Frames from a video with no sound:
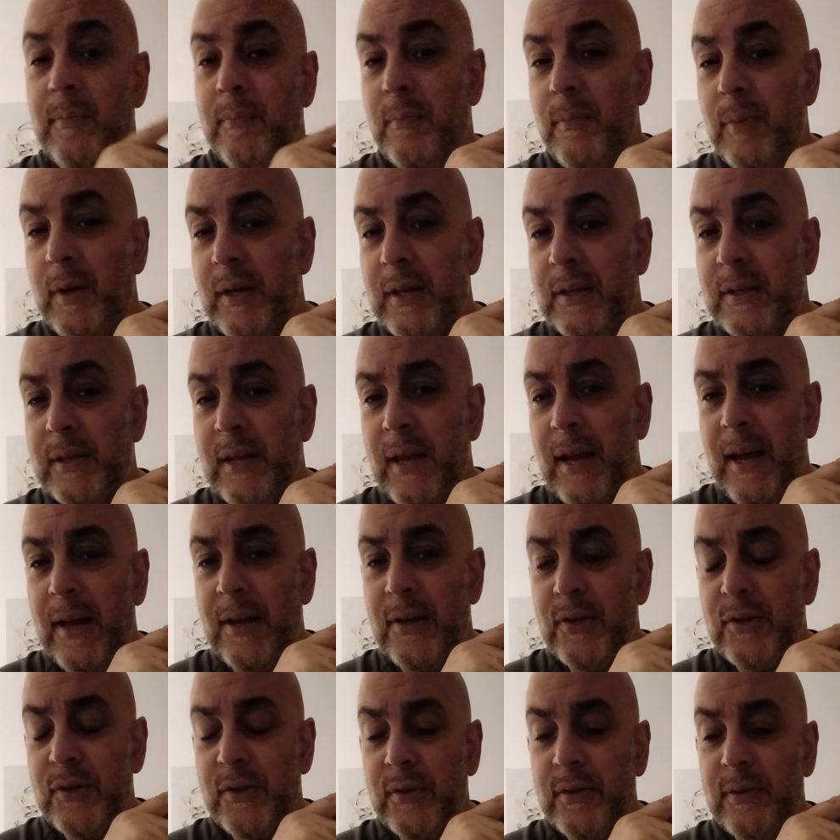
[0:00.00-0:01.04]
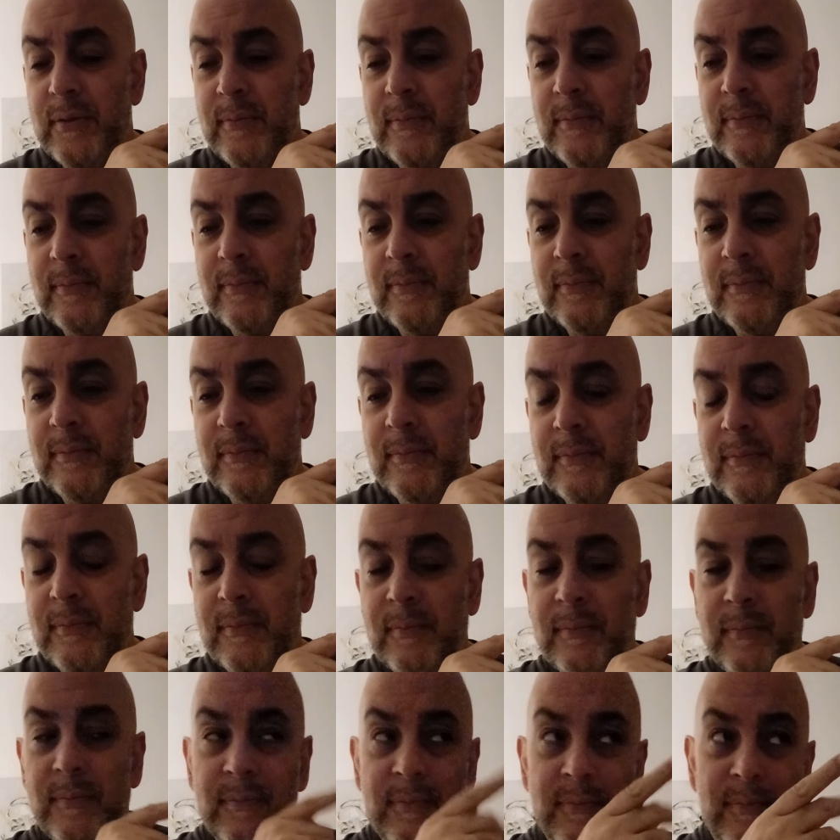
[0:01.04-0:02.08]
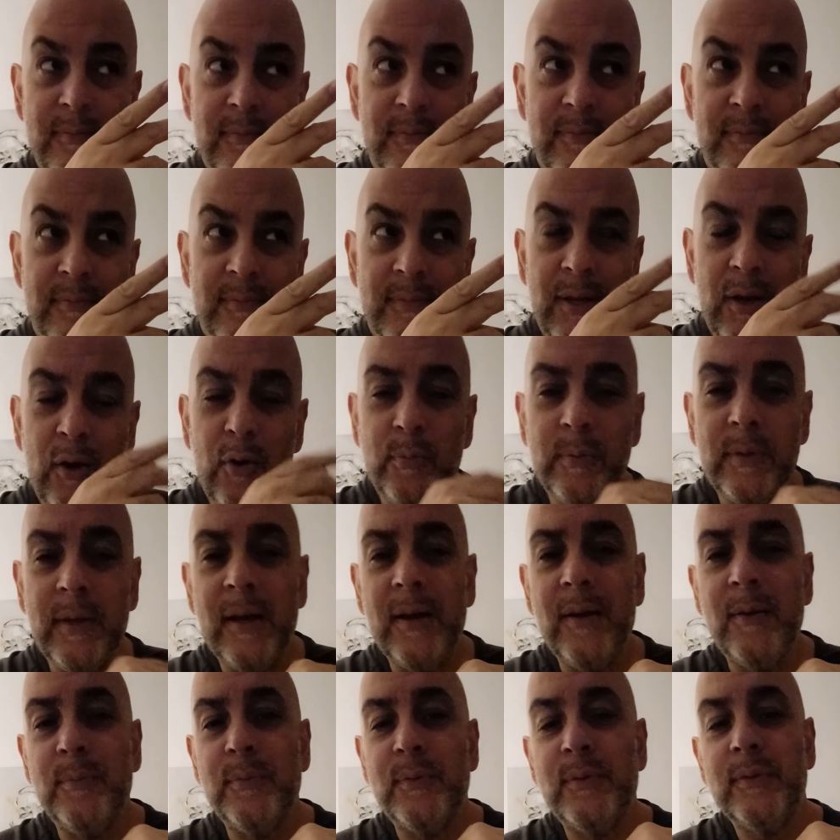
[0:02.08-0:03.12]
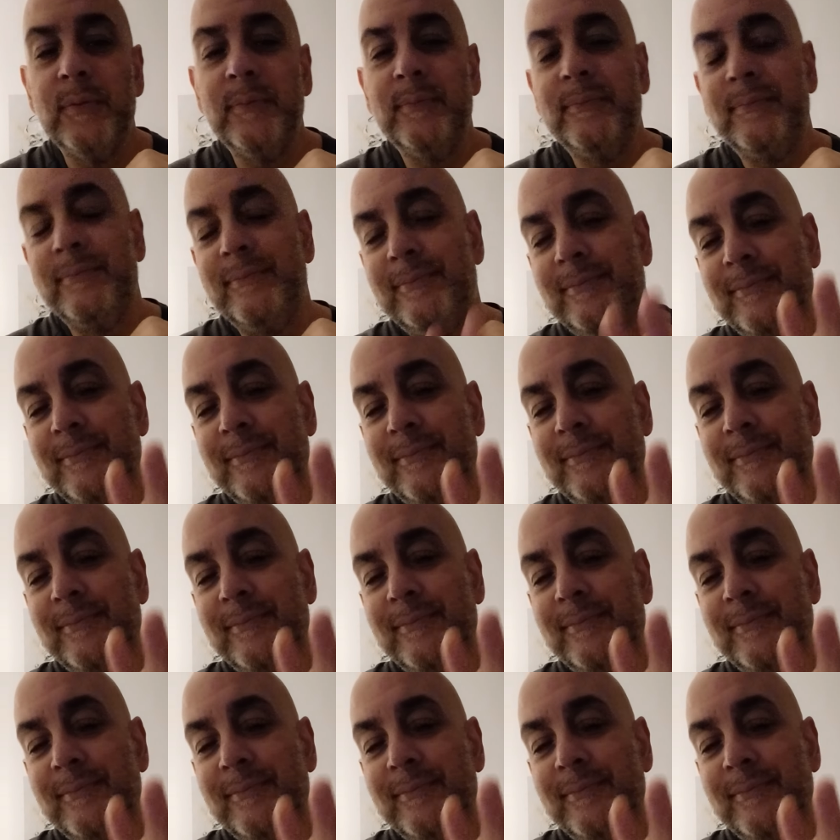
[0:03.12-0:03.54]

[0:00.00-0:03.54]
but it's cash. I hope that helps.